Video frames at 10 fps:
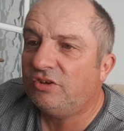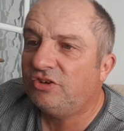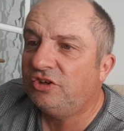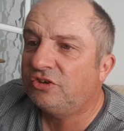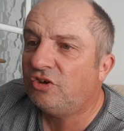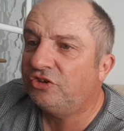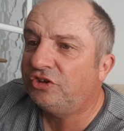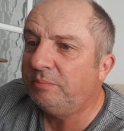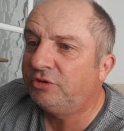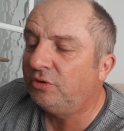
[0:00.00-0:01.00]
So it's got
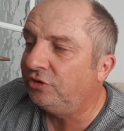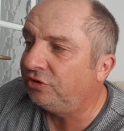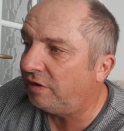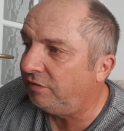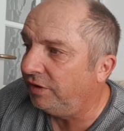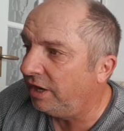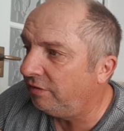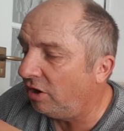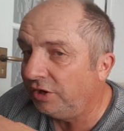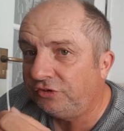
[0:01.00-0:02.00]
some sort of stuff in there.
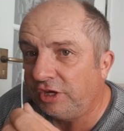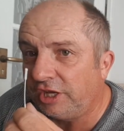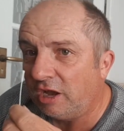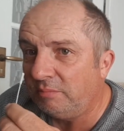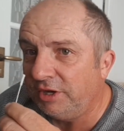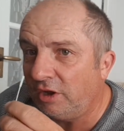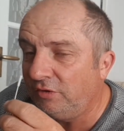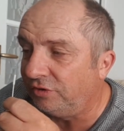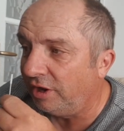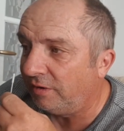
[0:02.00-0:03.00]
Right, I'm going to stick it up my
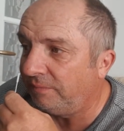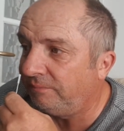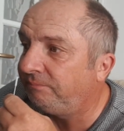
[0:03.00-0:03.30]
nose now.